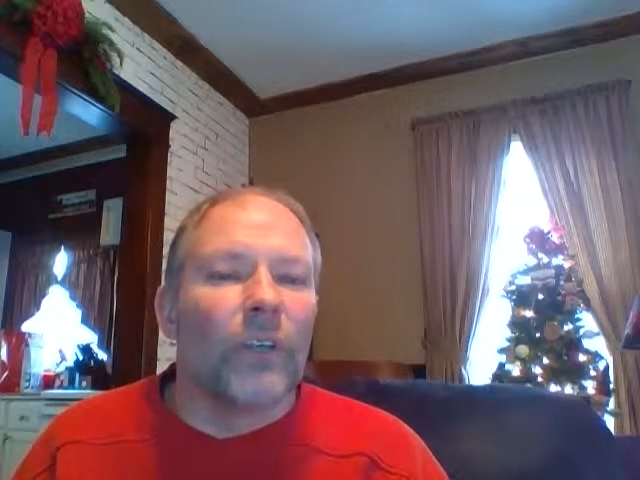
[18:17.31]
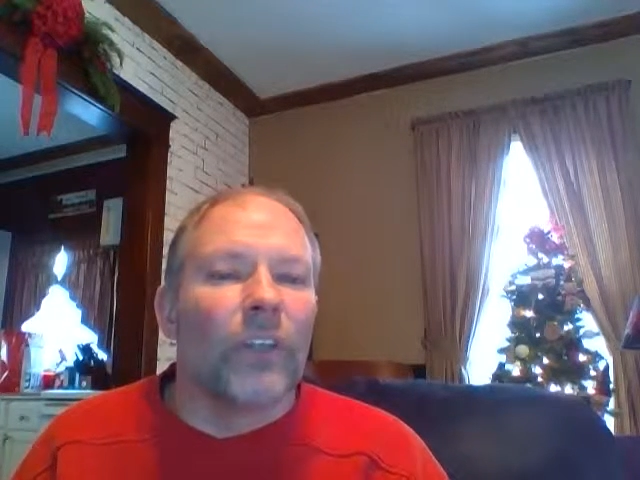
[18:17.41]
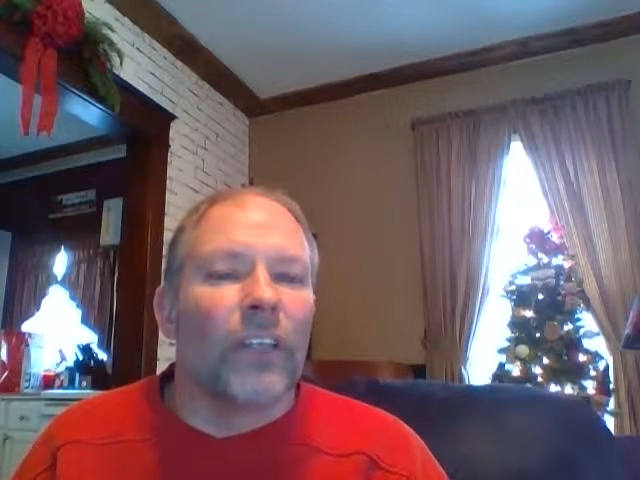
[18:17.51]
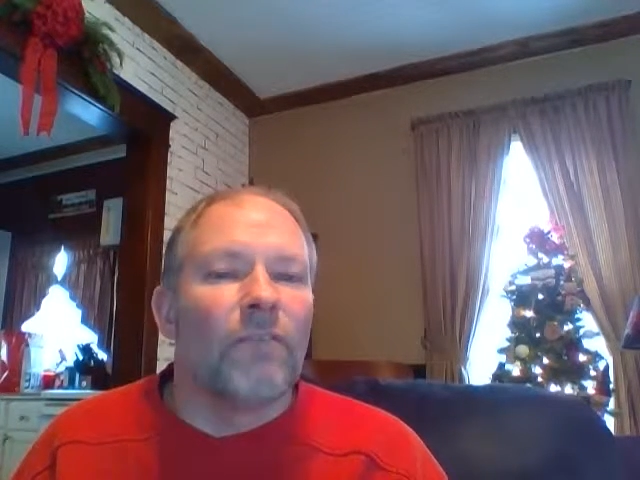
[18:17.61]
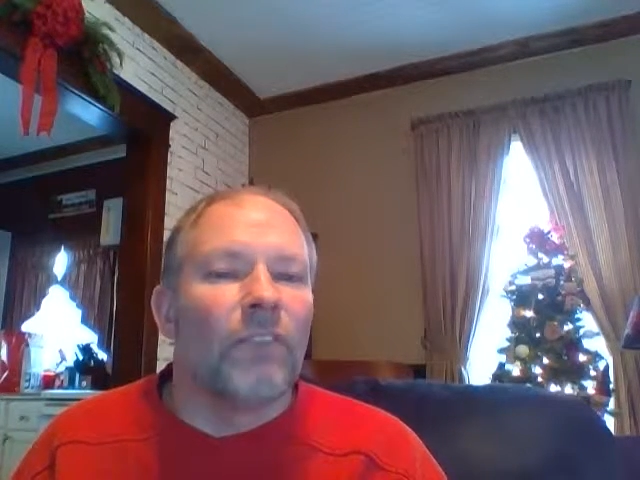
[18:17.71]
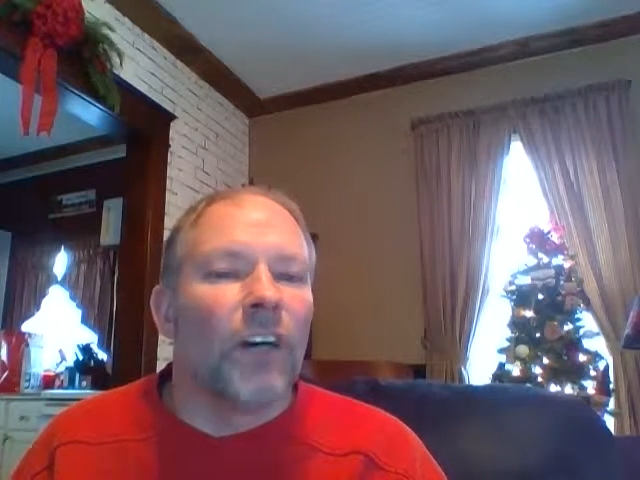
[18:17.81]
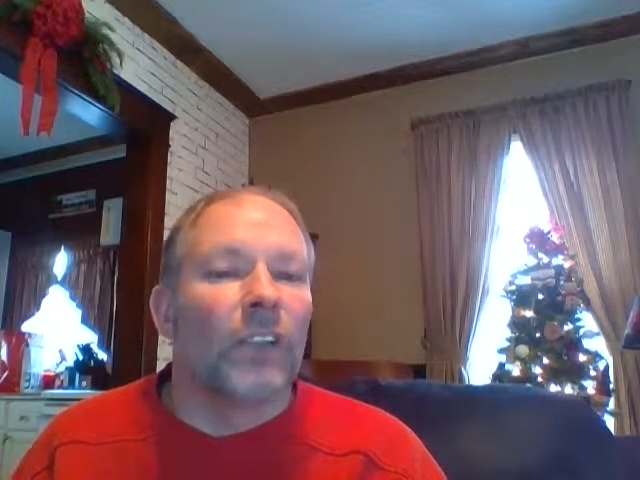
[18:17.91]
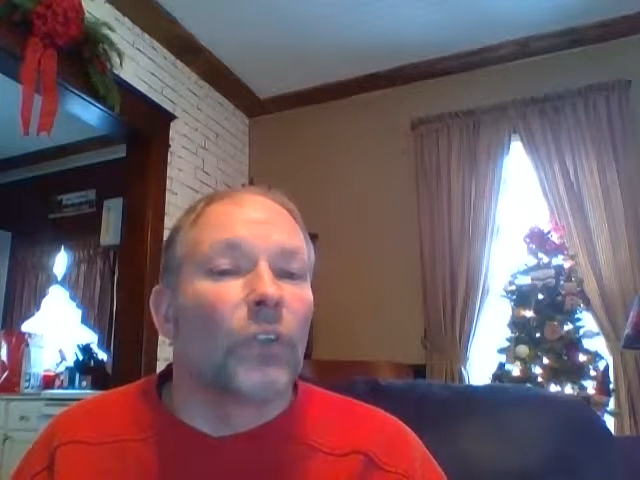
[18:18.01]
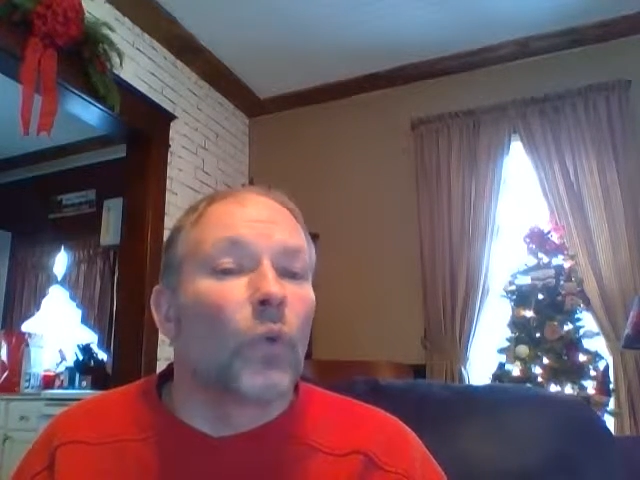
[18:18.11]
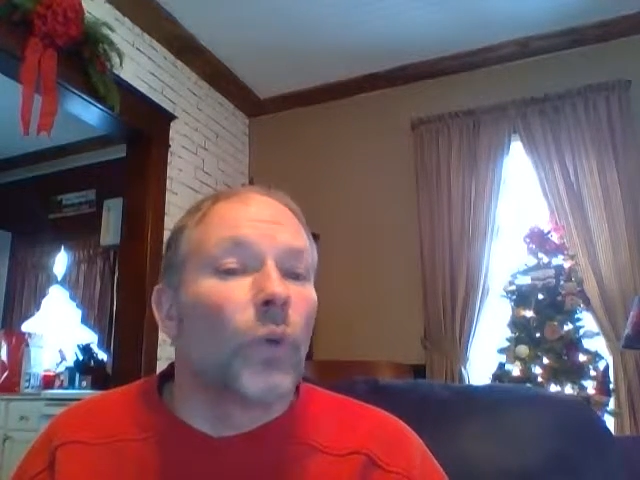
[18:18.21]
then I
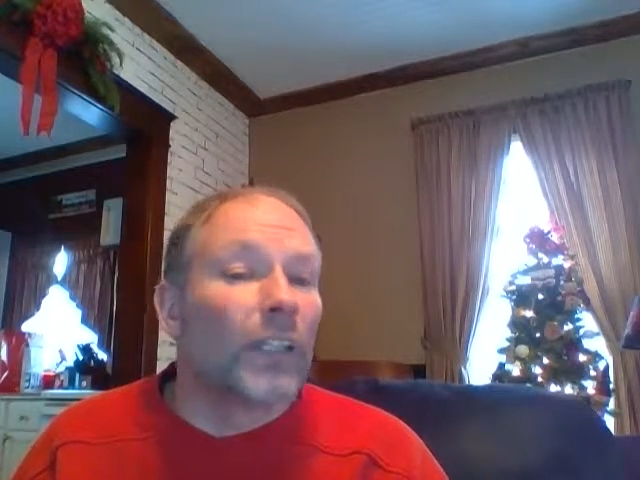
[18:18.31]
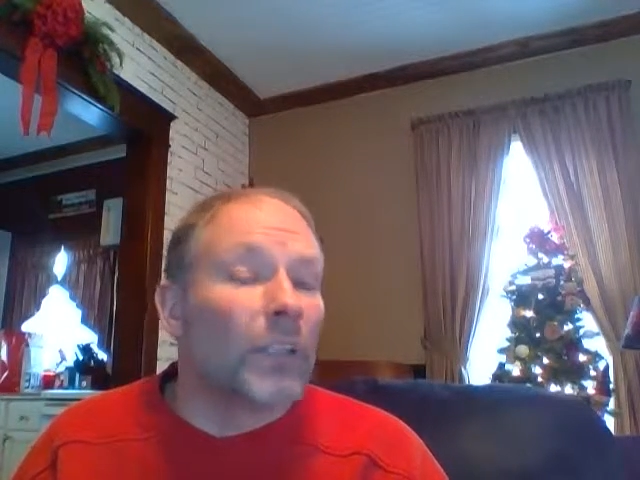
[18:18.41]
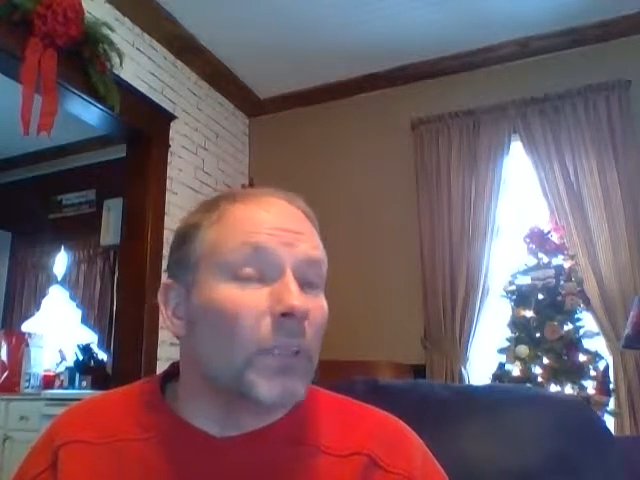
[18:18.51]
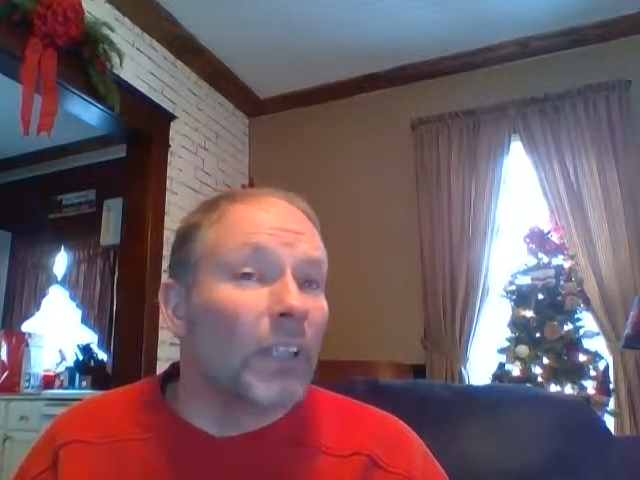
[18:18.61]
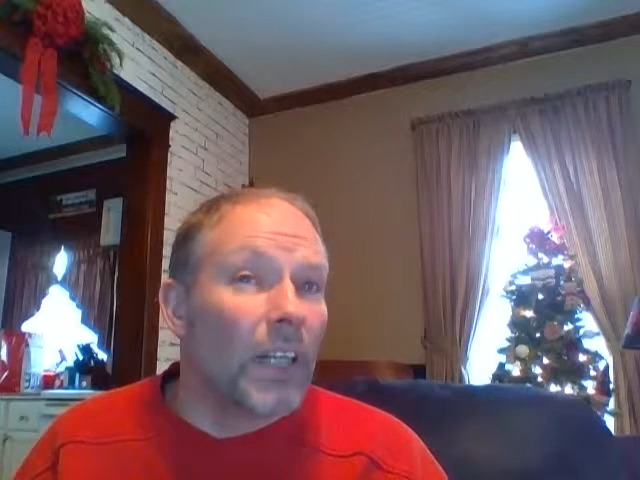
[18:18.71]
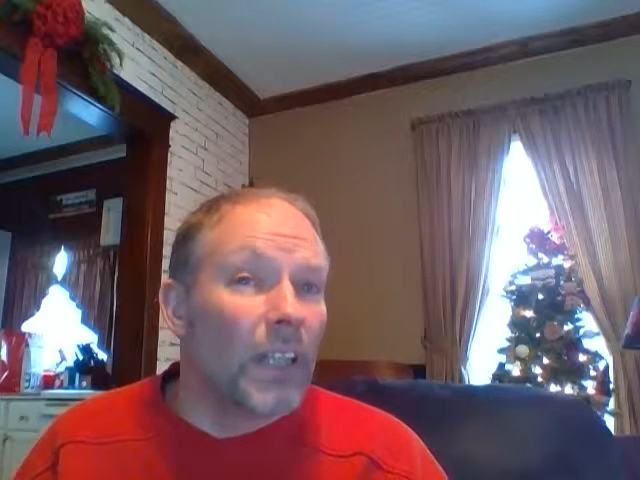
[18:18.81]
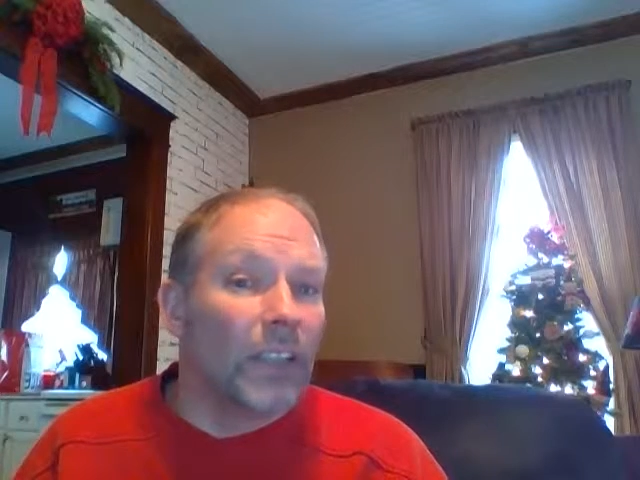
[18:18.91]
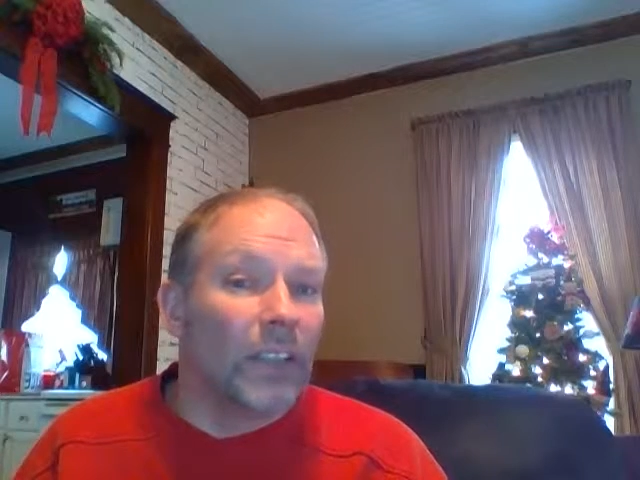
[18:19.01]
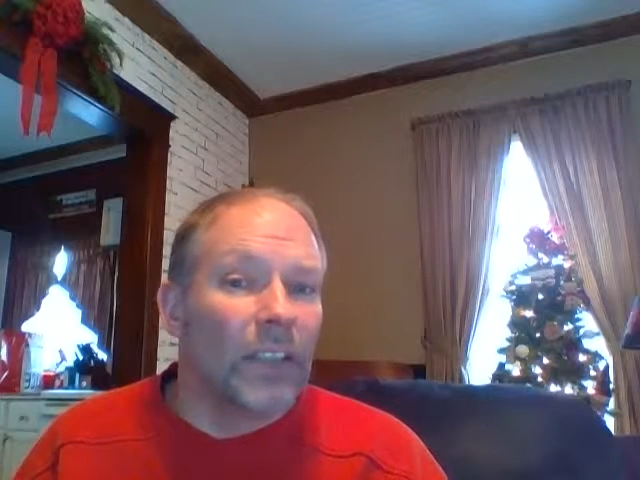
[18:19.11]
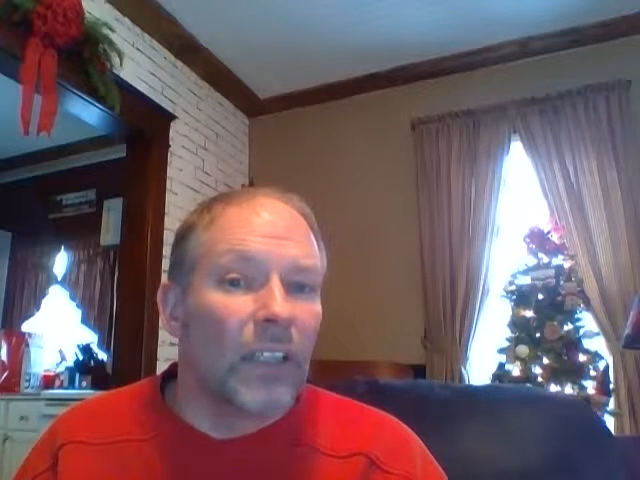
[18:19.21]
followed quickly
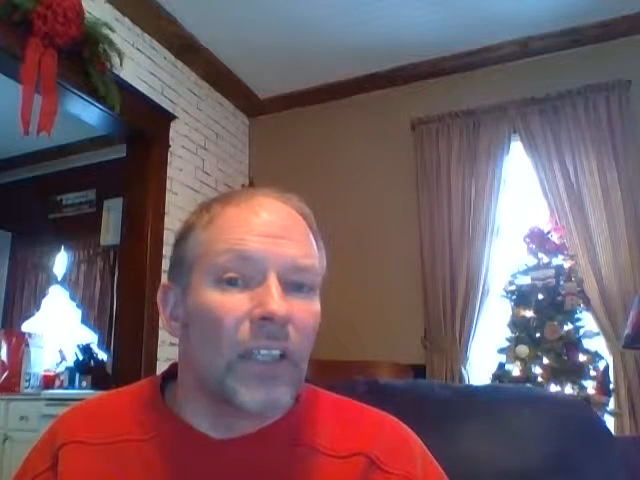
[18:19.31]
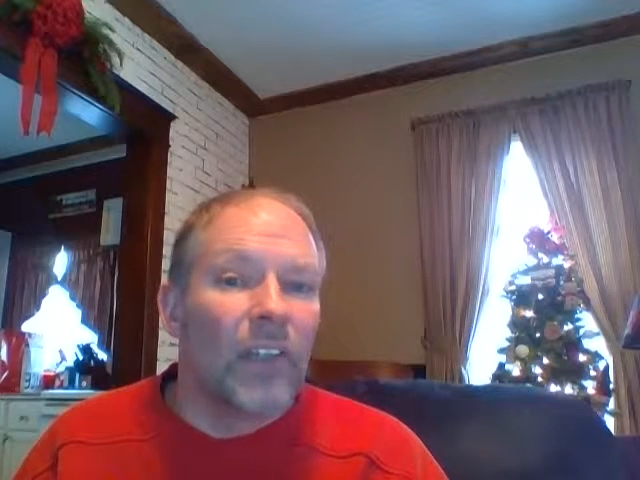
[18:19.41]
behind.